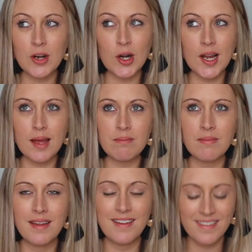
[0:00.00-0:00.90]
her
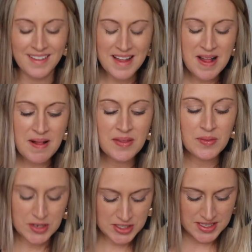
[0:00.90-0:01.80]
name,
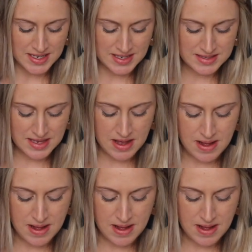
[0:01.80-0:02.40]
which is